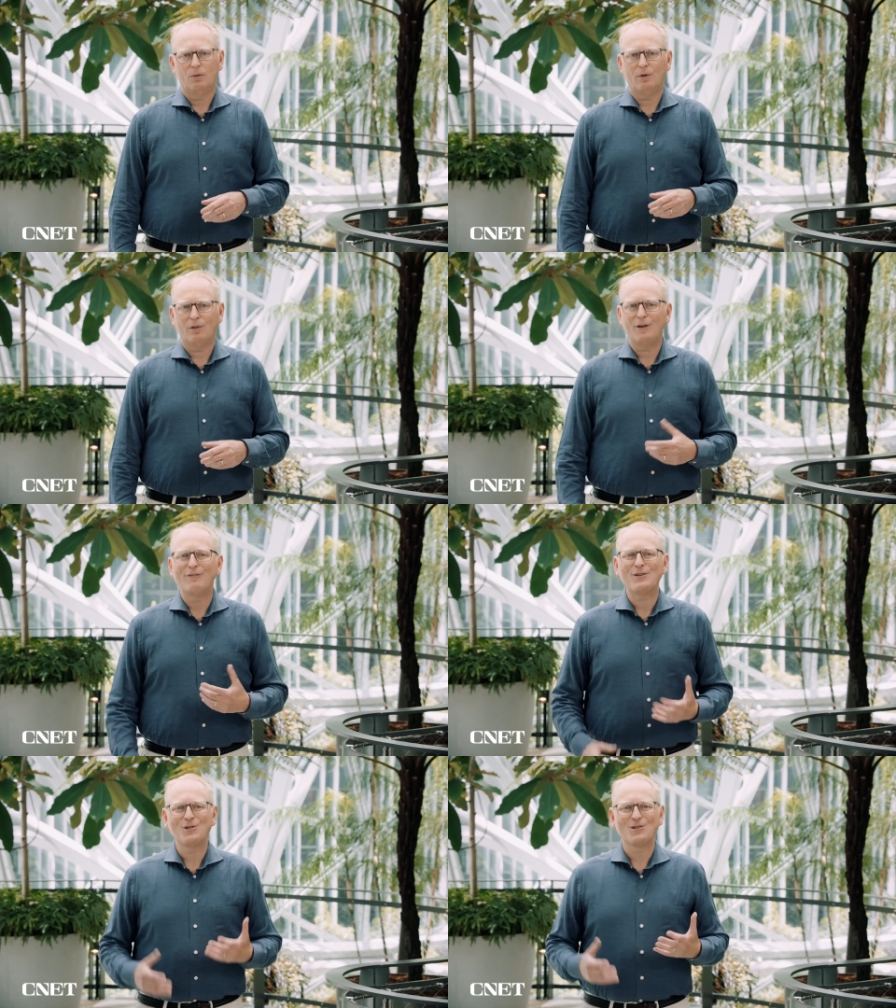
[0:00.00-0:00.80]
With
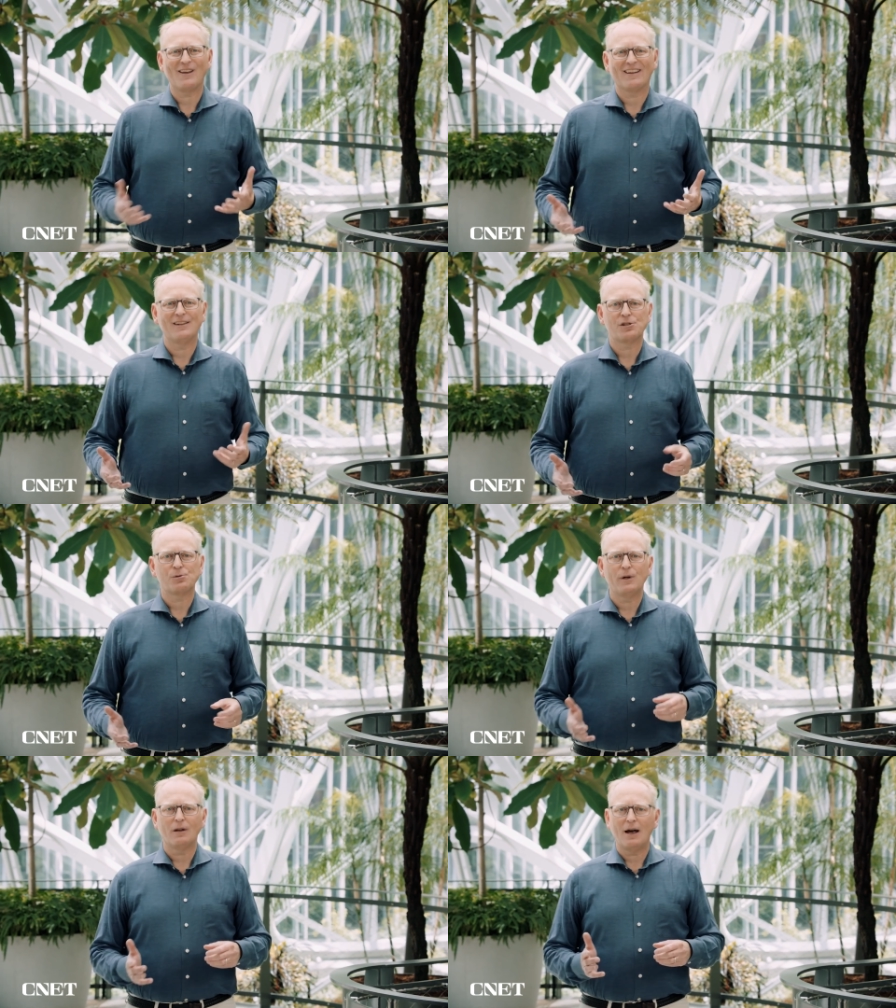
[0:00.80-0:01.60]
innovations like
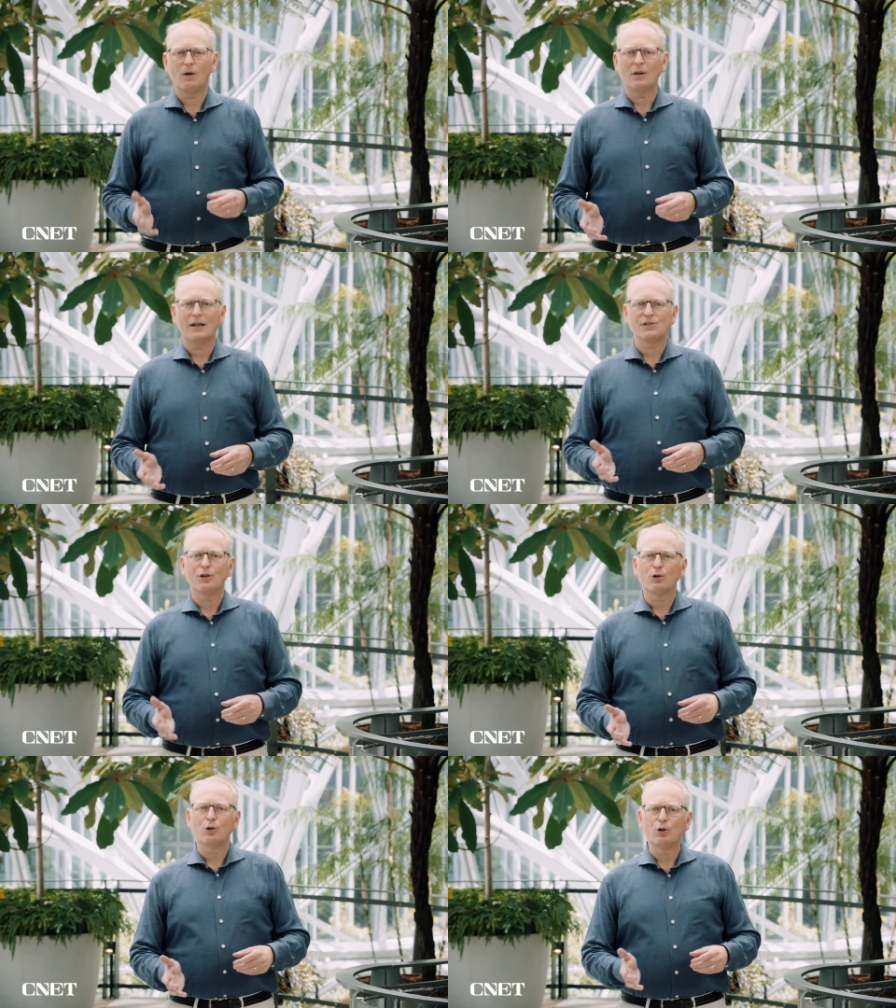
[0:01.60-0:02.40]
this, we allow Alexa
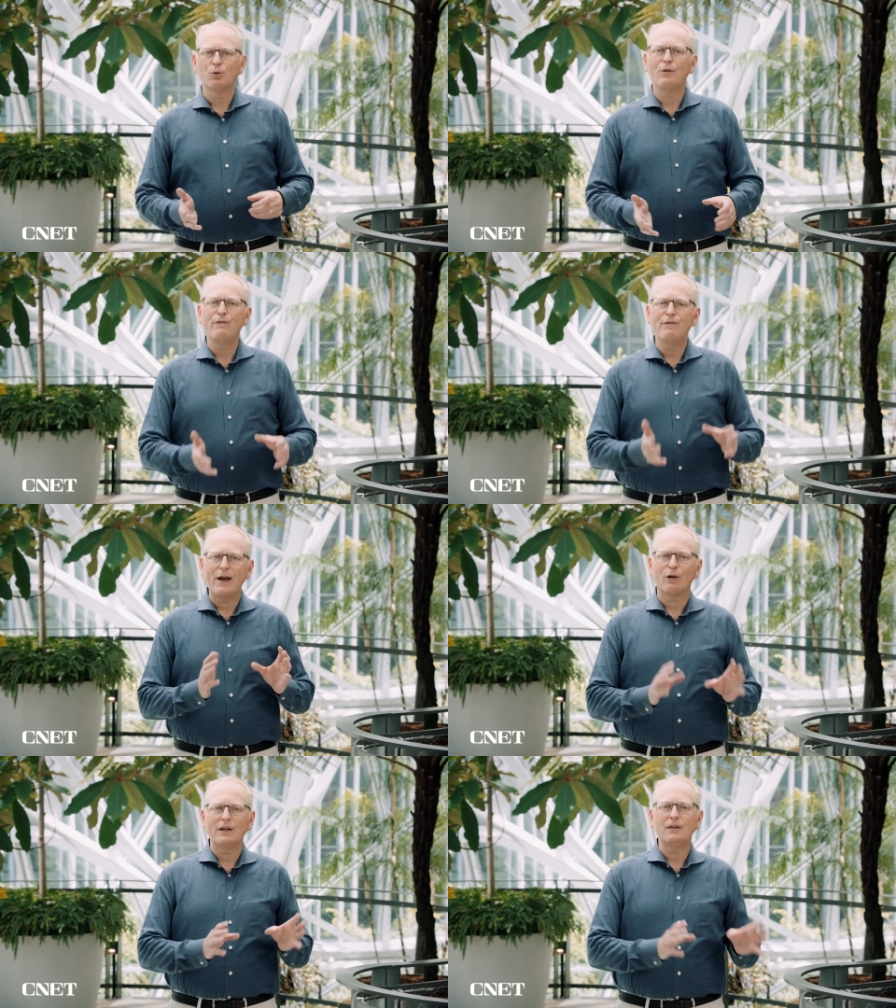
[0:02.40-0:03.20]
to learn with
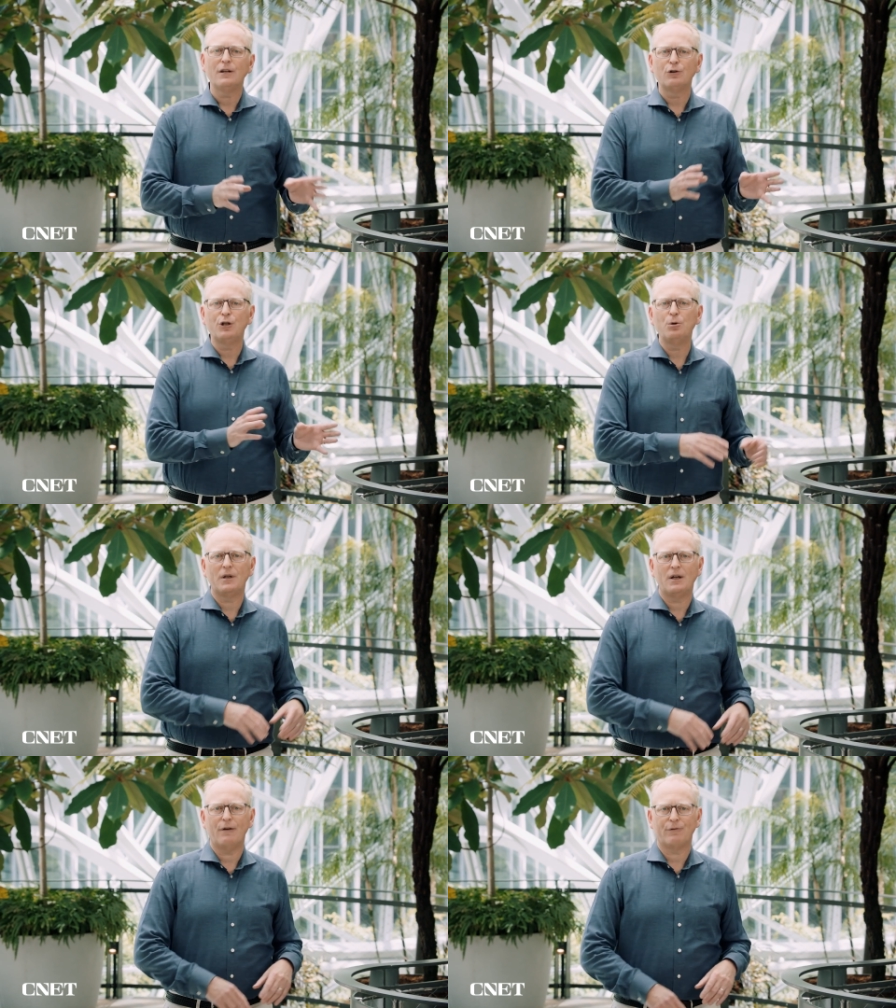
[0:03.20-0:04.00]
very little
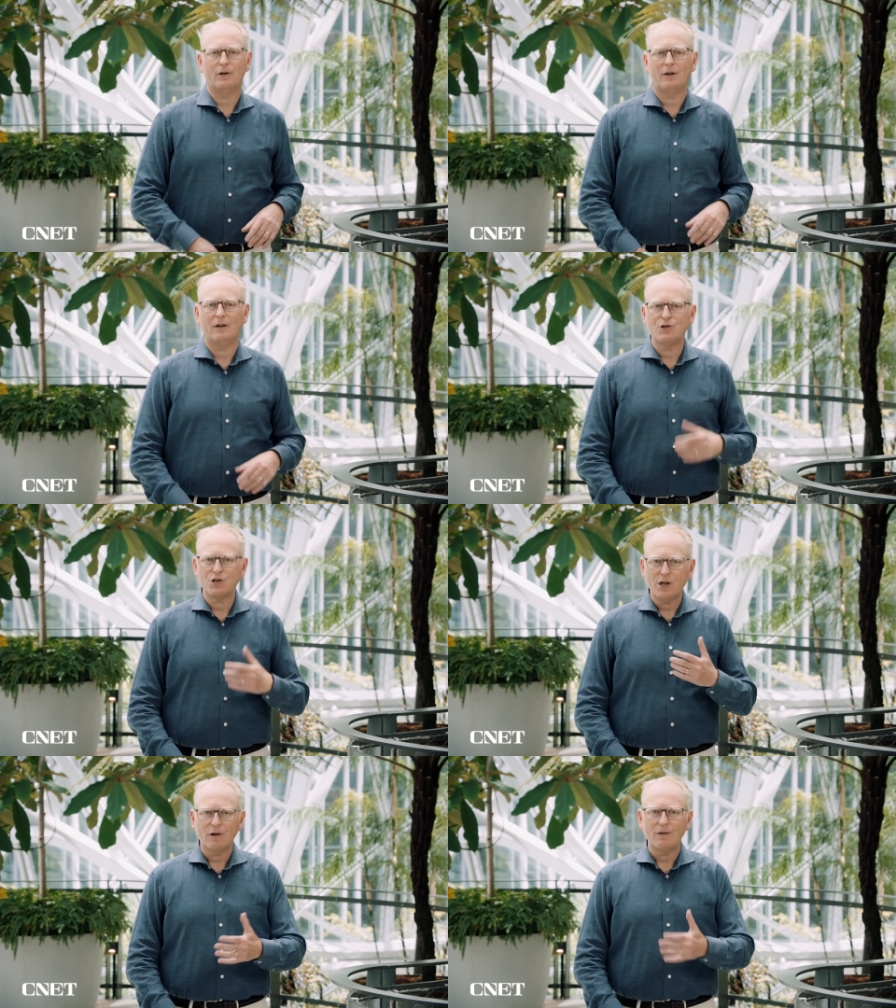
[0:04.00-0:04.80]
human effort and
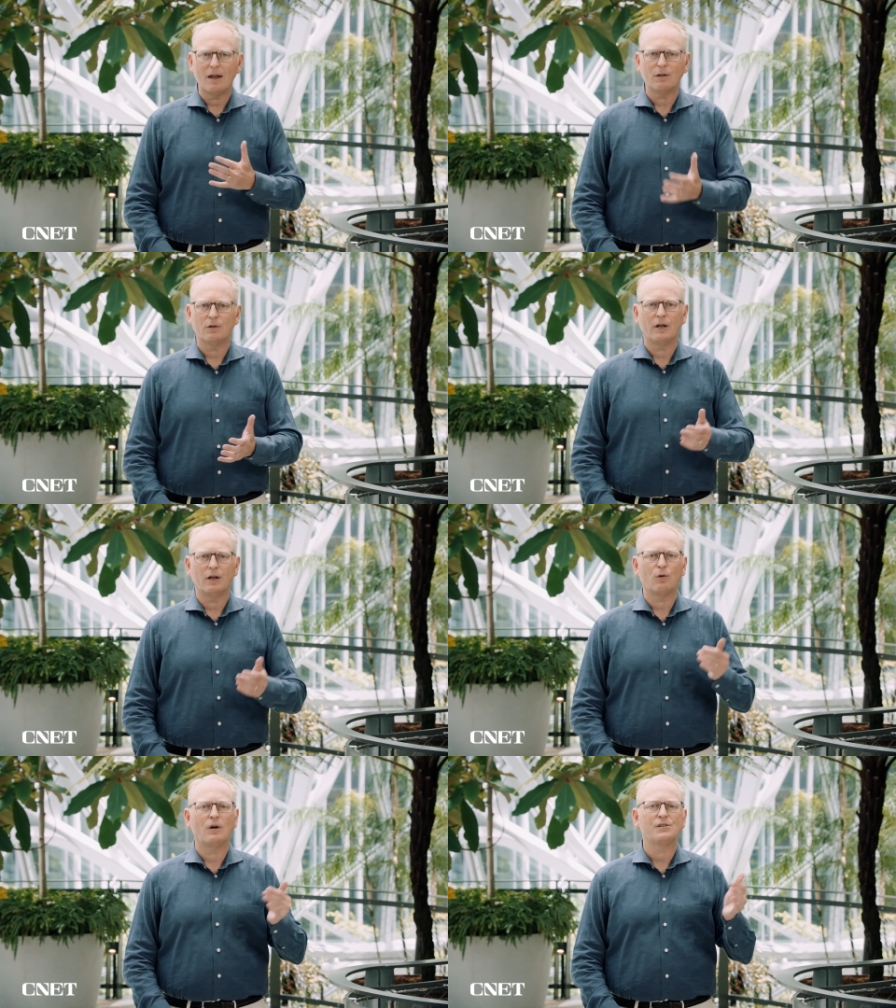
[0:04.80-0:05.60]
share that
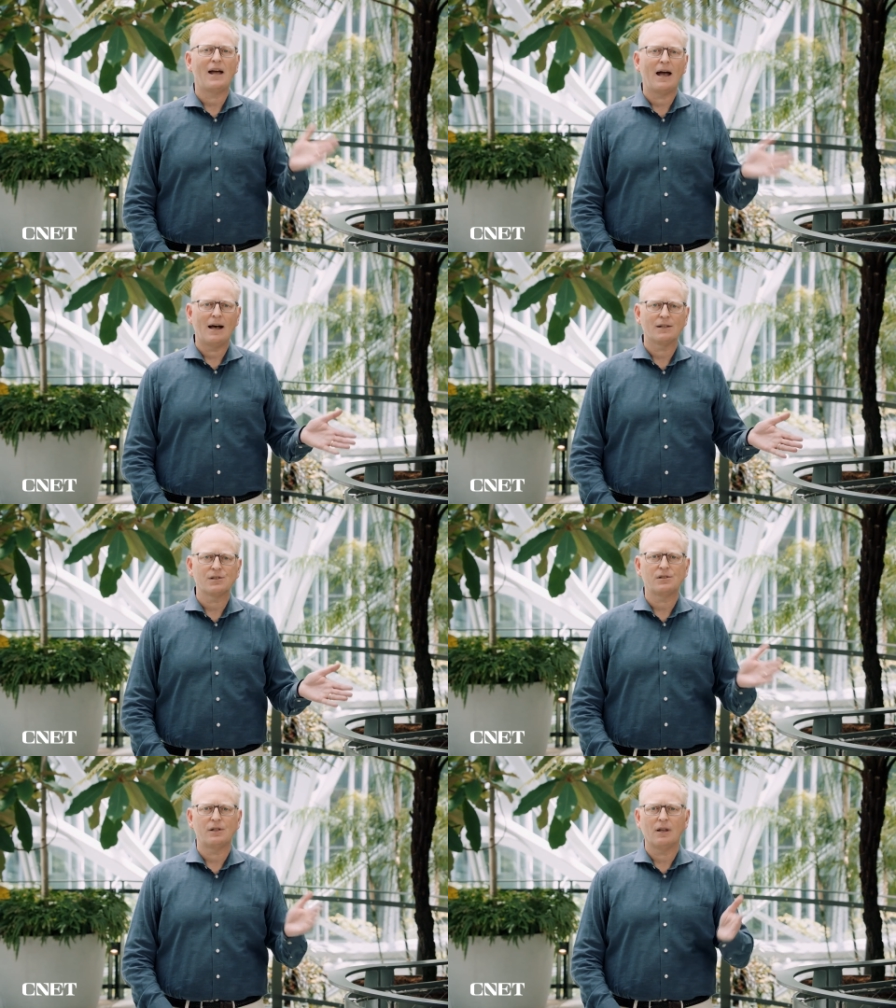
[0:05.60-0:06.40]
learning across
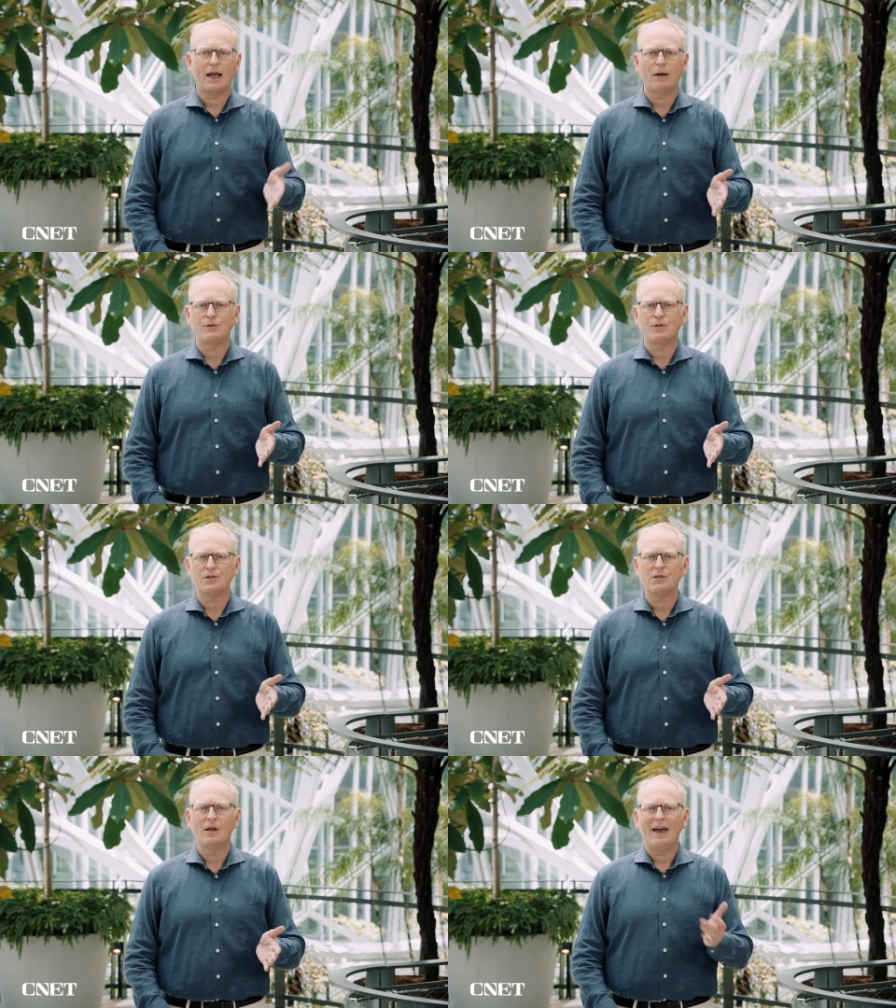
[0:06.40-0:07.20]
tasks and
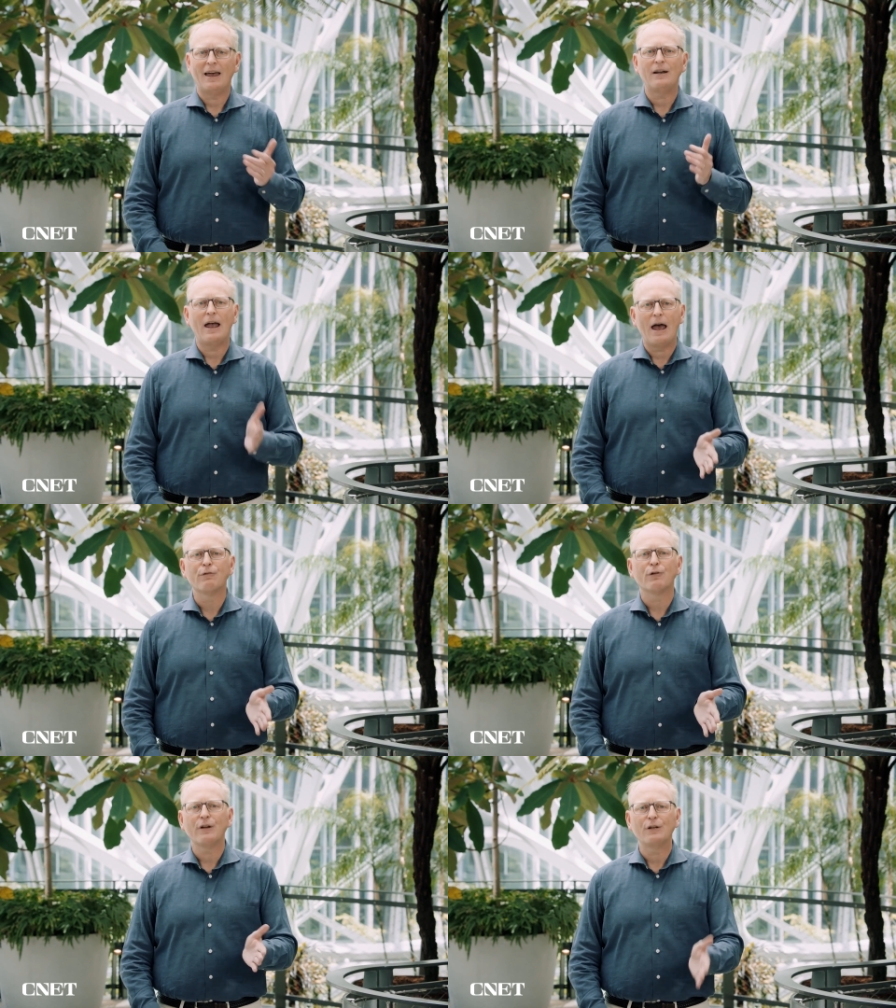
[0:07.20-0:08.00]
languages at an
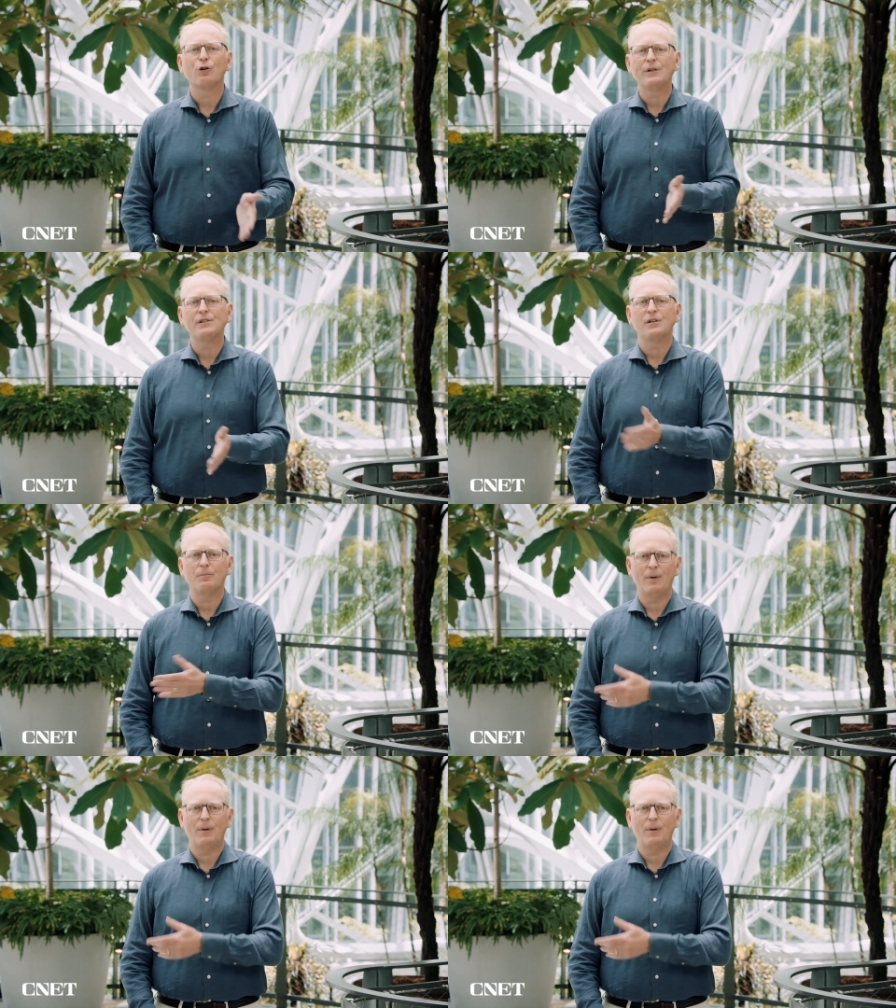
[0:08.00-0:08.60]
ever-increasing